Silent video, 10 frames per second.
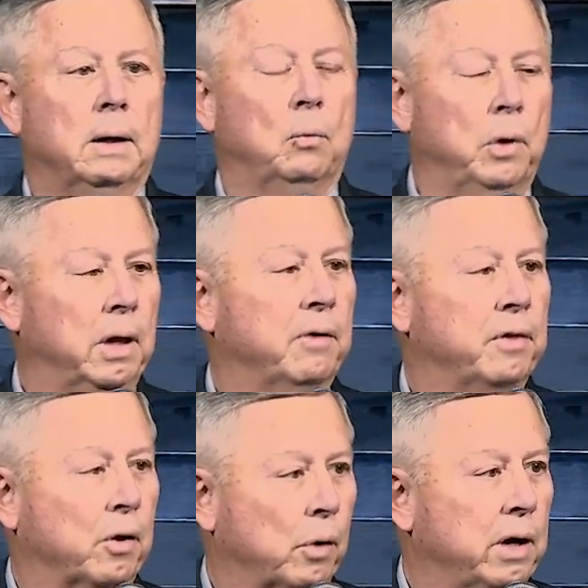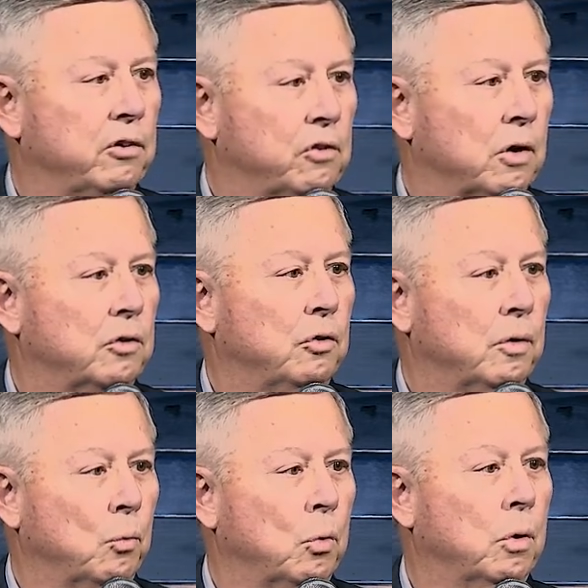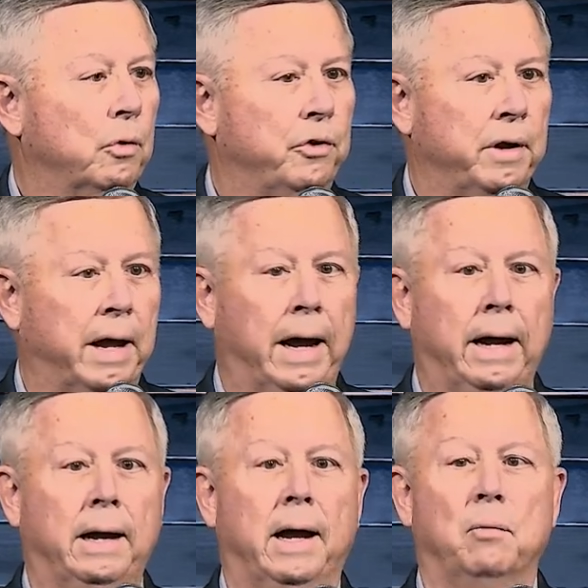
we live in the greatest country in the world today,